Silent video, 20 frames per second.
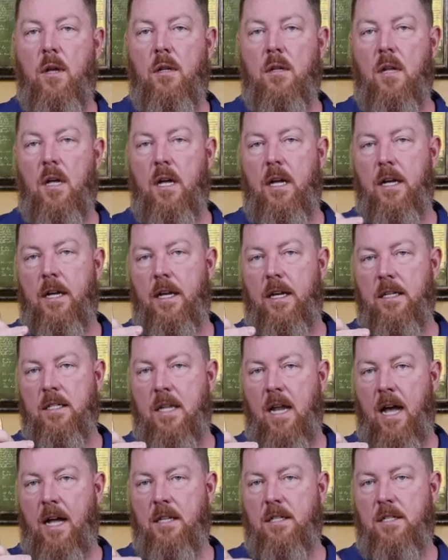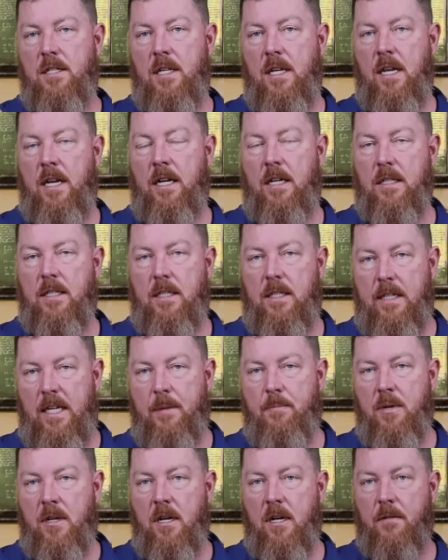lug is not sitting deep
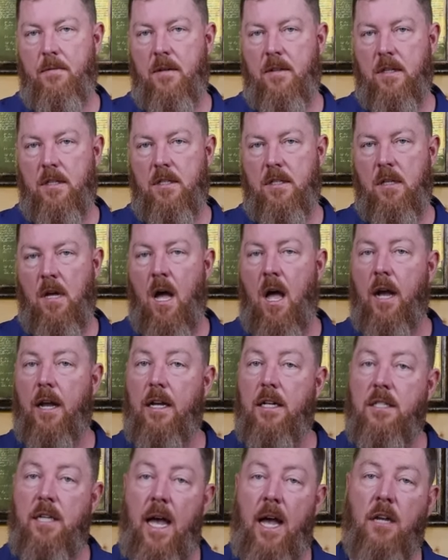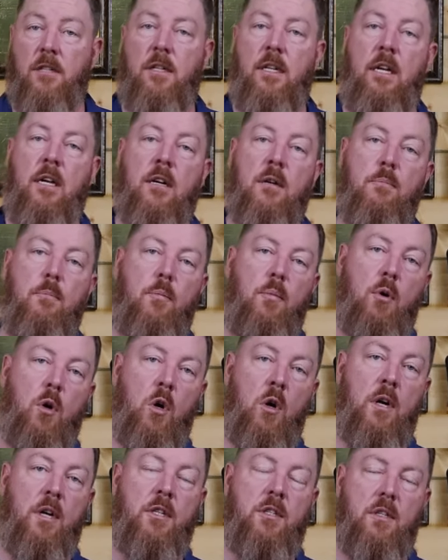enough in the stock, it's actually going to
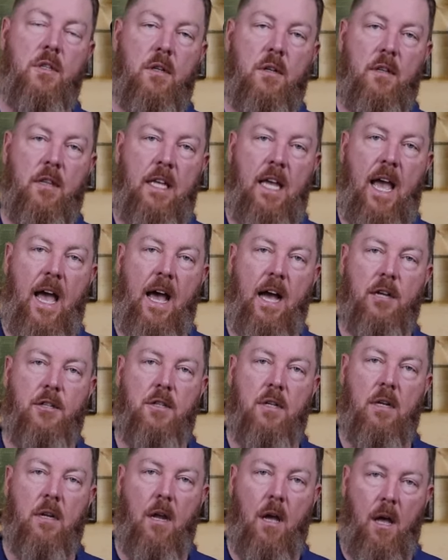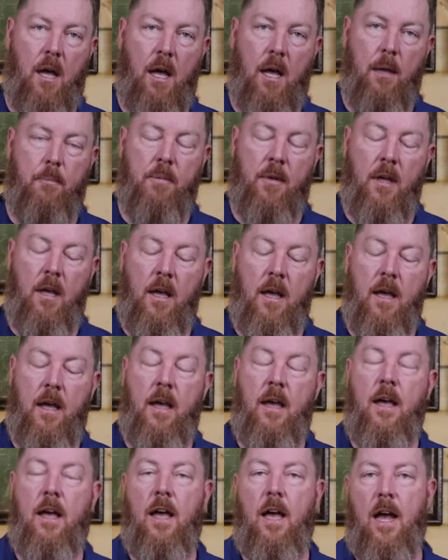push the action up.
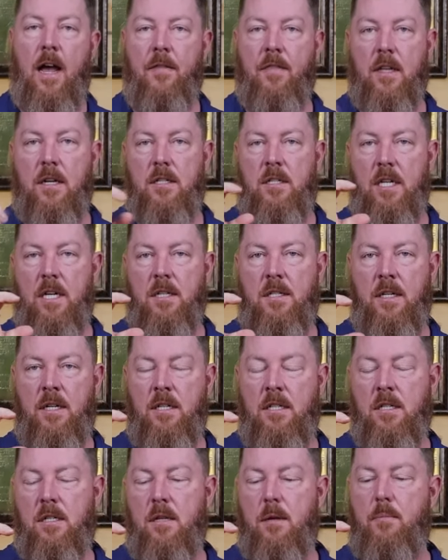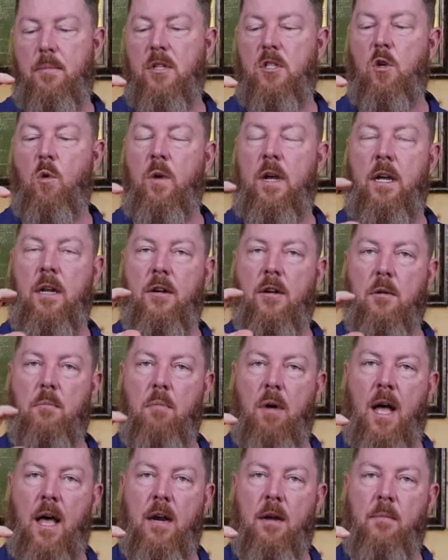And the distance between your
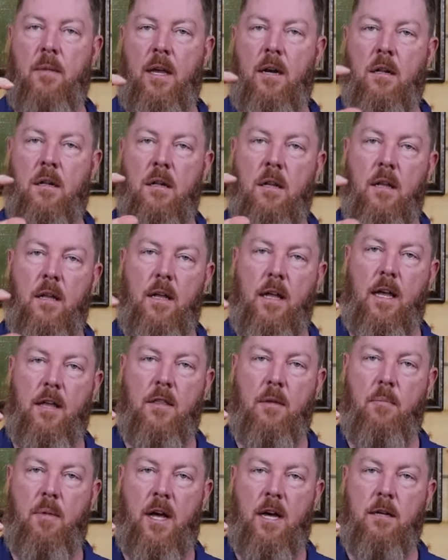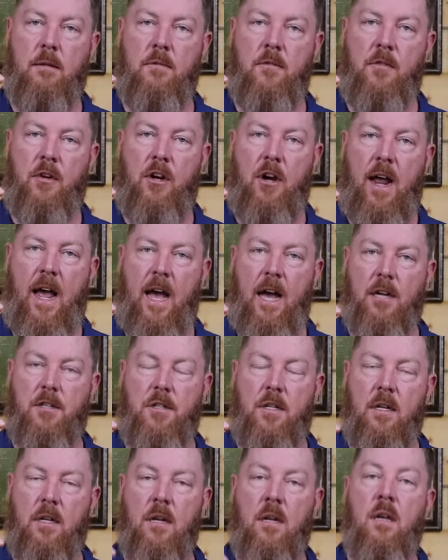bottom metal and the bottom of your
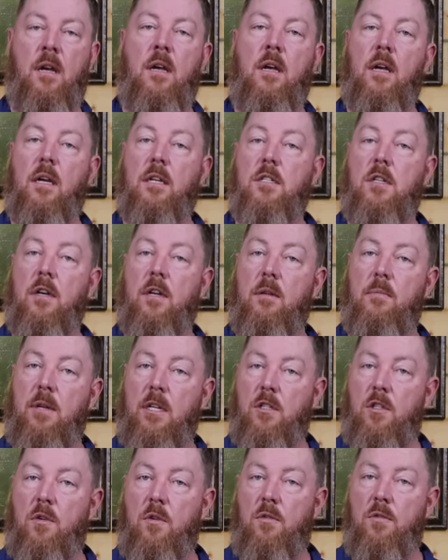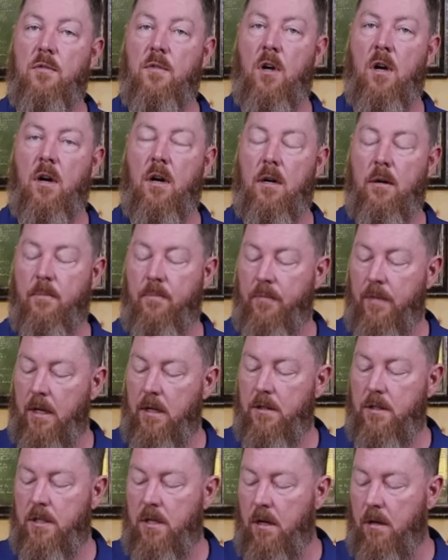action is going to be too far.
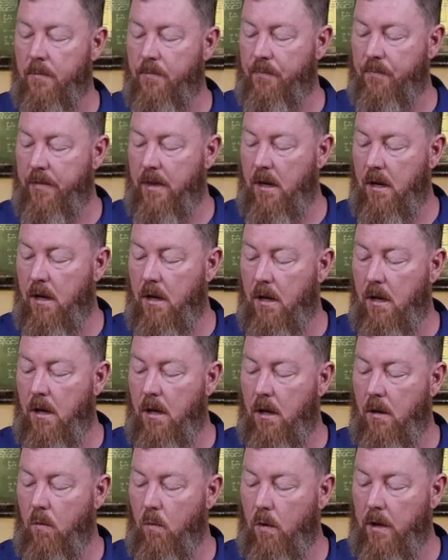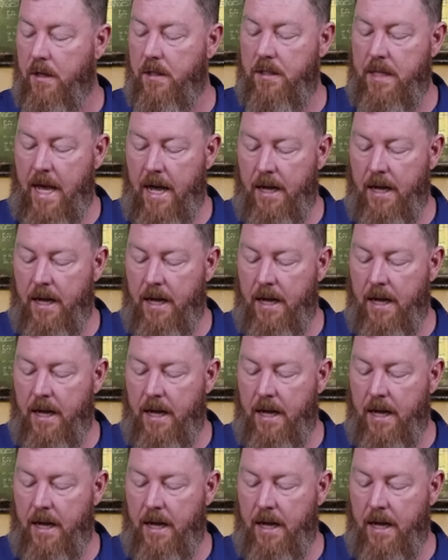So what is that